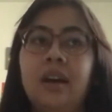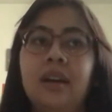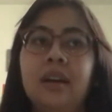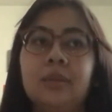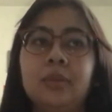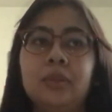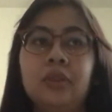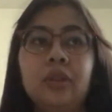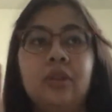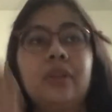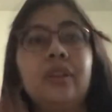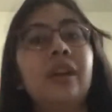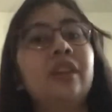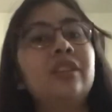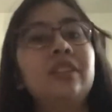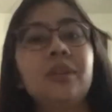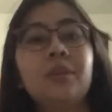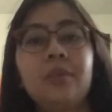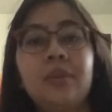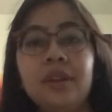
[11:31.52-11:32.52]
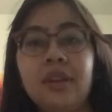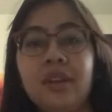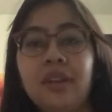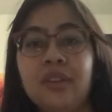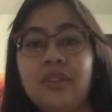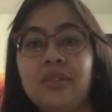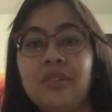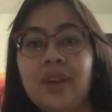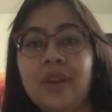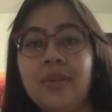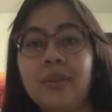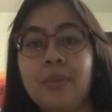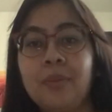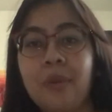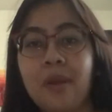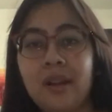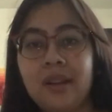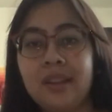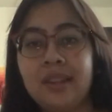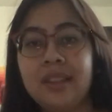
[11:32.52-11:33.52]
So tell someone your favorite
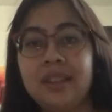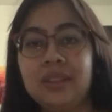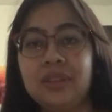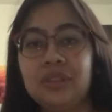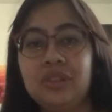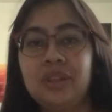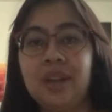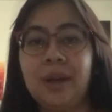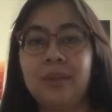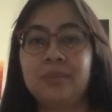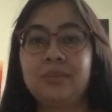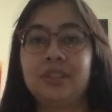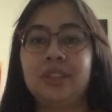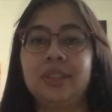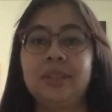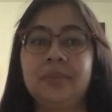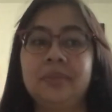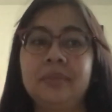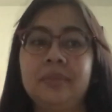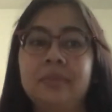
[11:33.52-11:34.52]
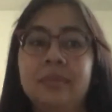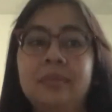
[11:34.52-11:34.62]
part of this chapter.